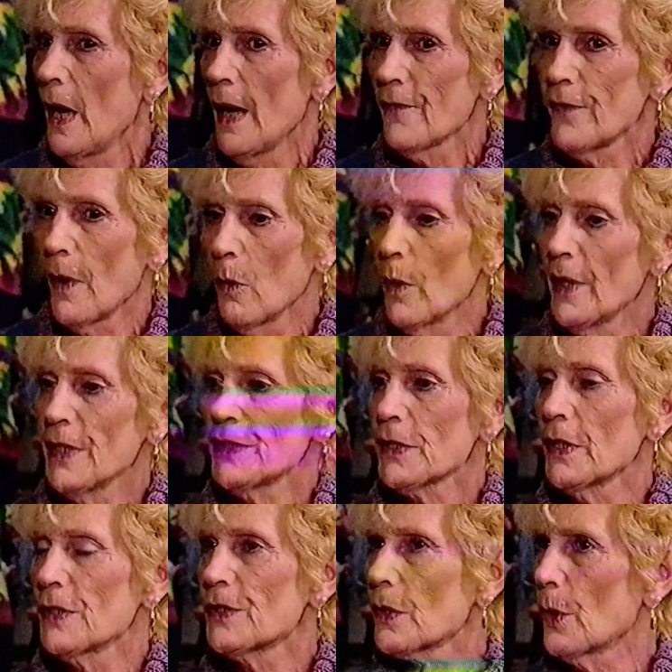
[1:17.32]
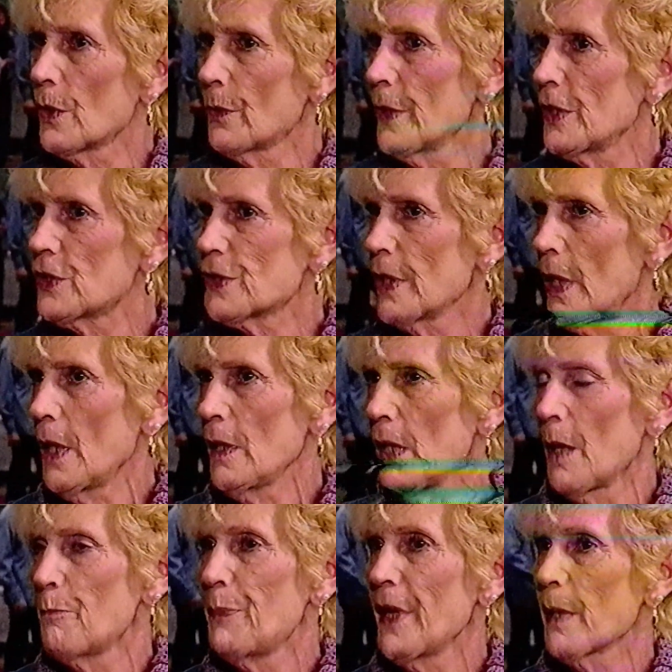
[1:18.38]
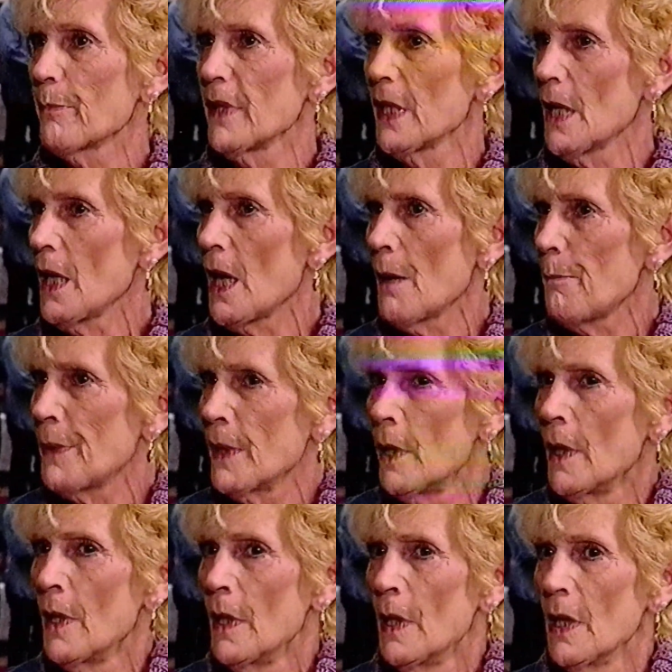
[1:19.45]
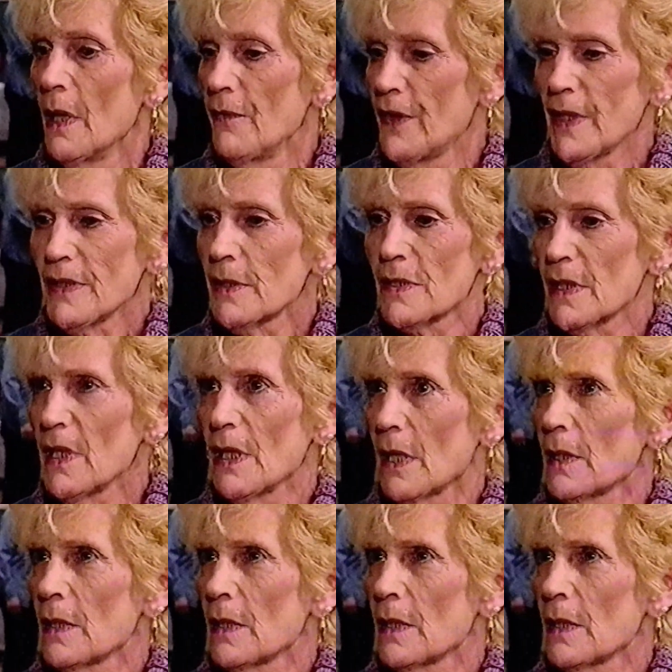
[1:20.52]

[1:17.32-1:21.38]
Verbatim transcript: I thought, well, it's just going to reach down and pick me up, and this is it.